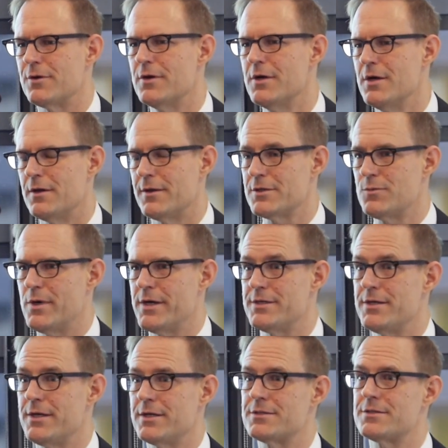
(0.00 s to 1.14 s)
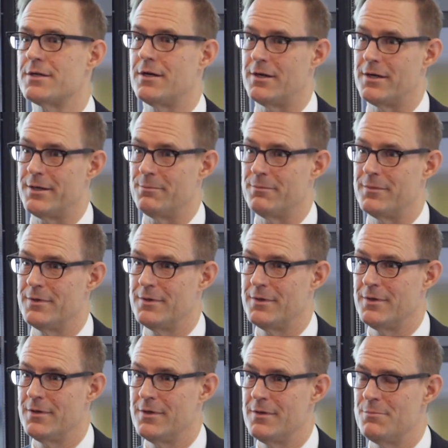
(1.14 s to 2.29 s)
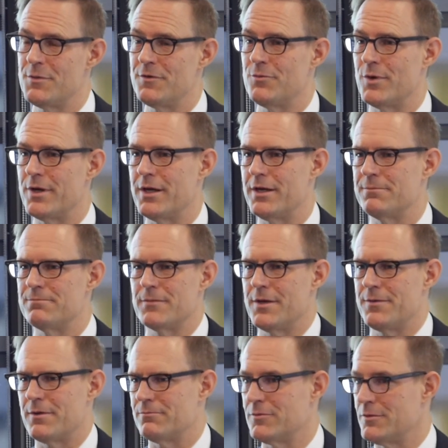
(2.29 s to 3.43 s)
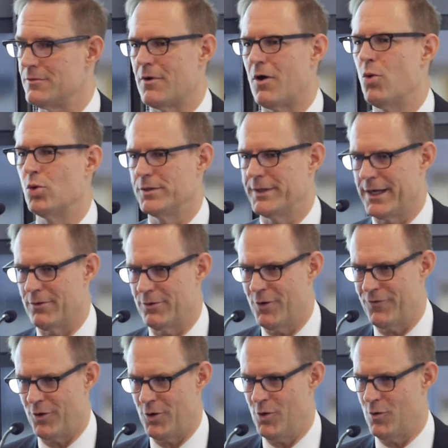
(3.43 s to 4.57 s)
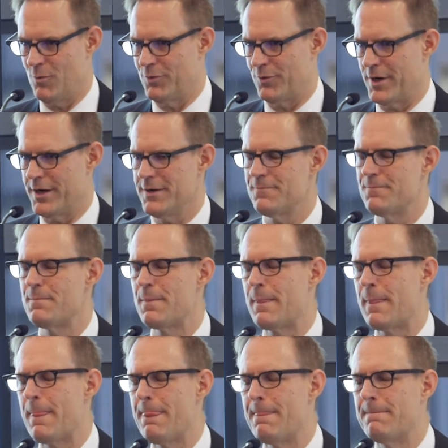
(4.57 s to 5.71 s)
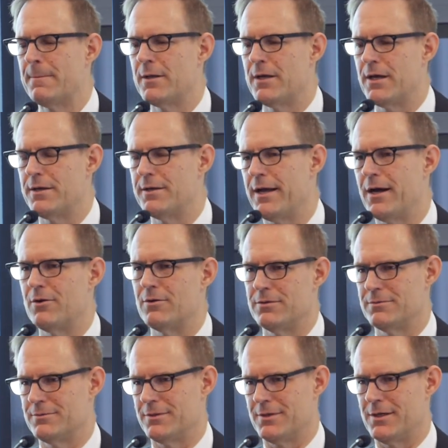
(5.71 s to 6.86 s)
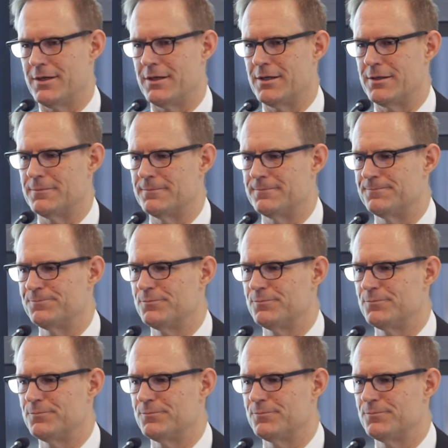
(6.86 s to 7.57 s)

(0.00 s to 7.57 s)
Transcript: And that's why it takes time, and then holding out for hope, right? And now,